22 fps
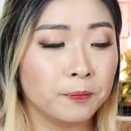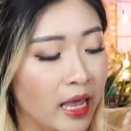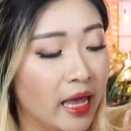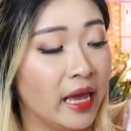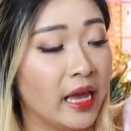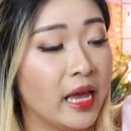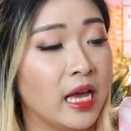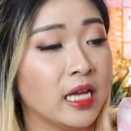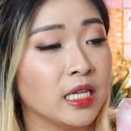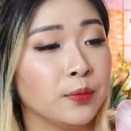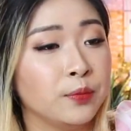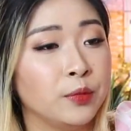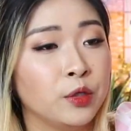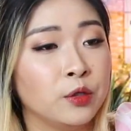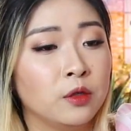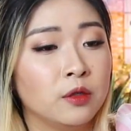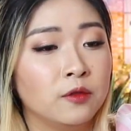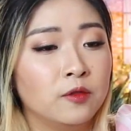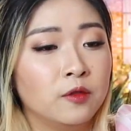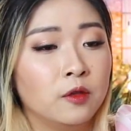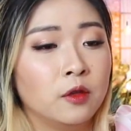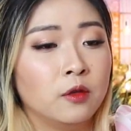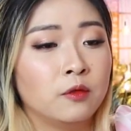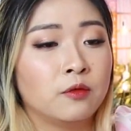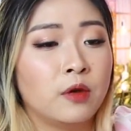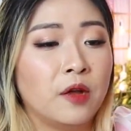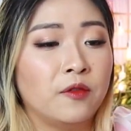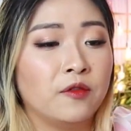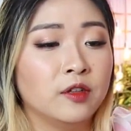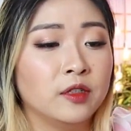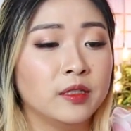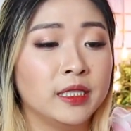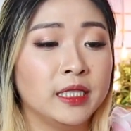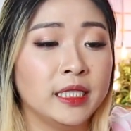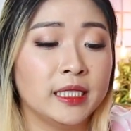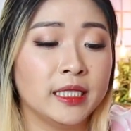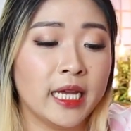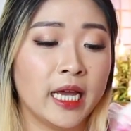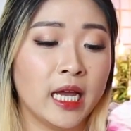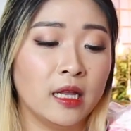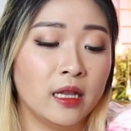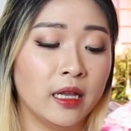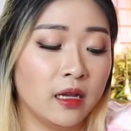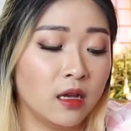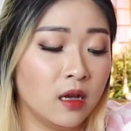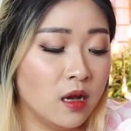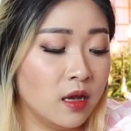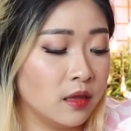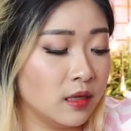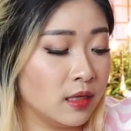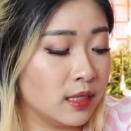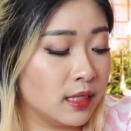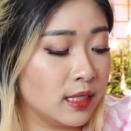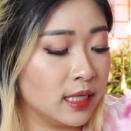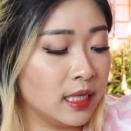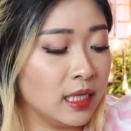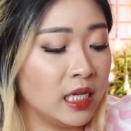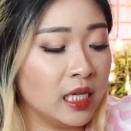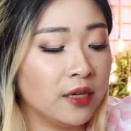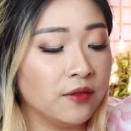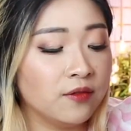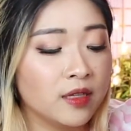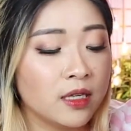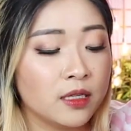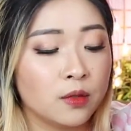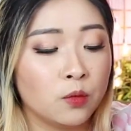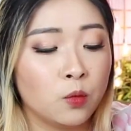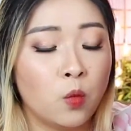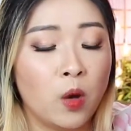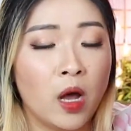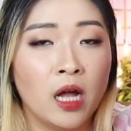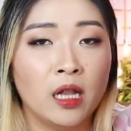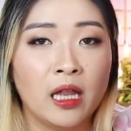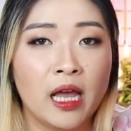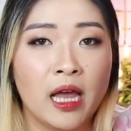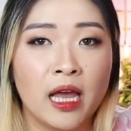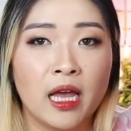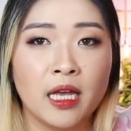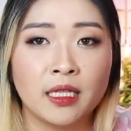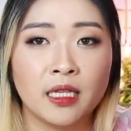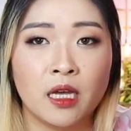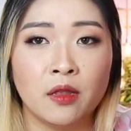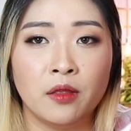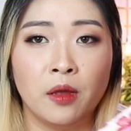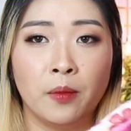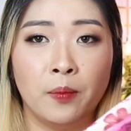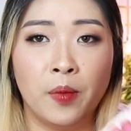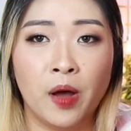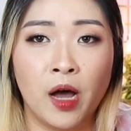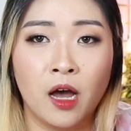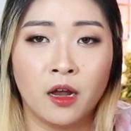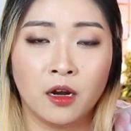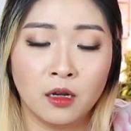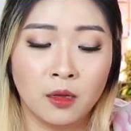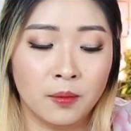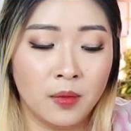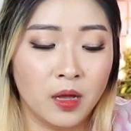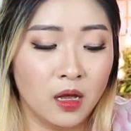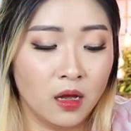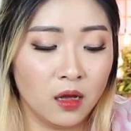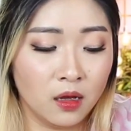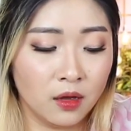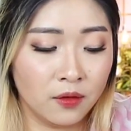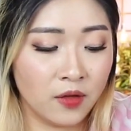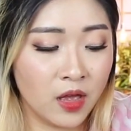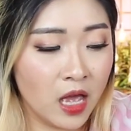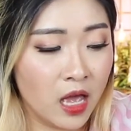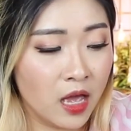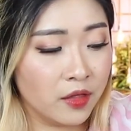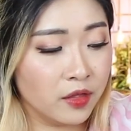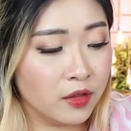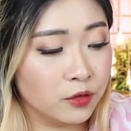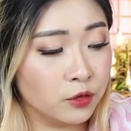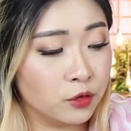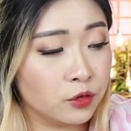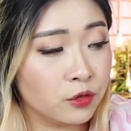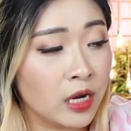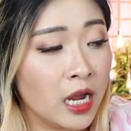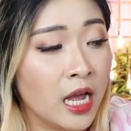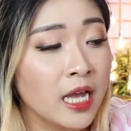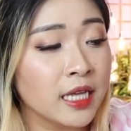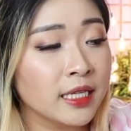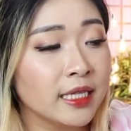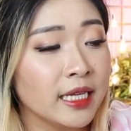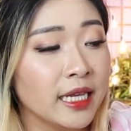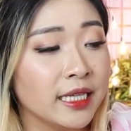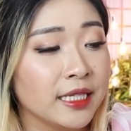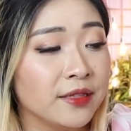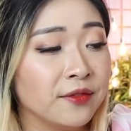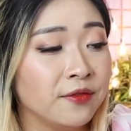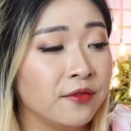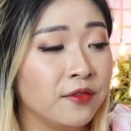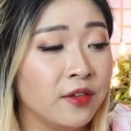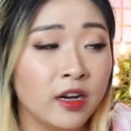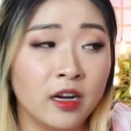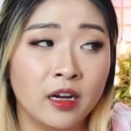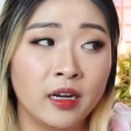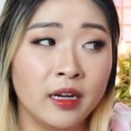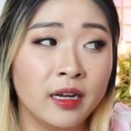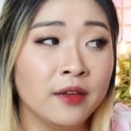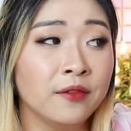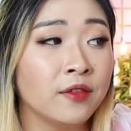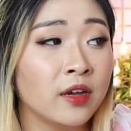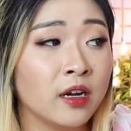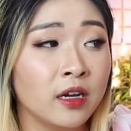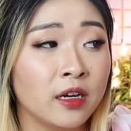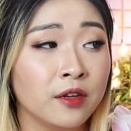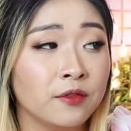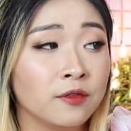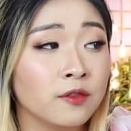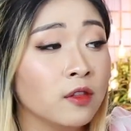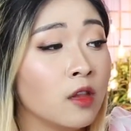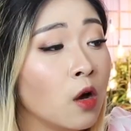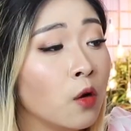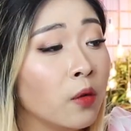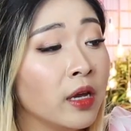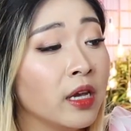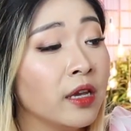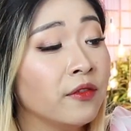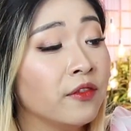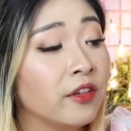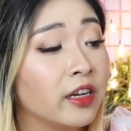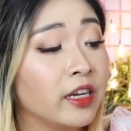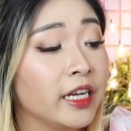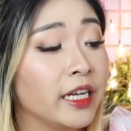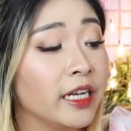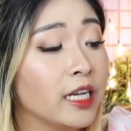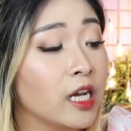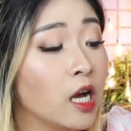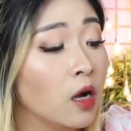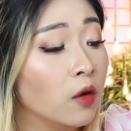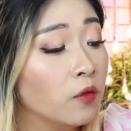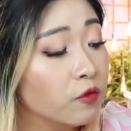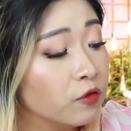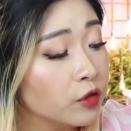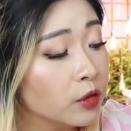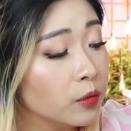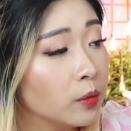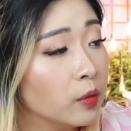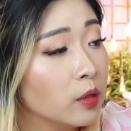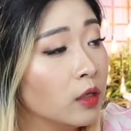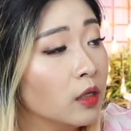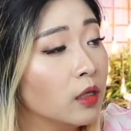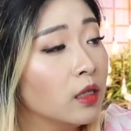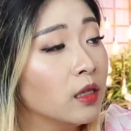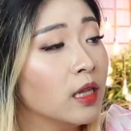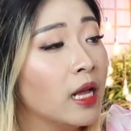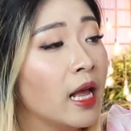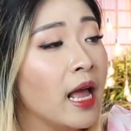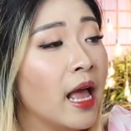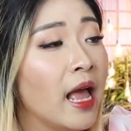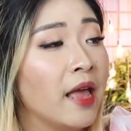It has beautiful ruffle detailing on the sleeves as well as on the bottom of the dress. It's very, very flowy, very comfortable.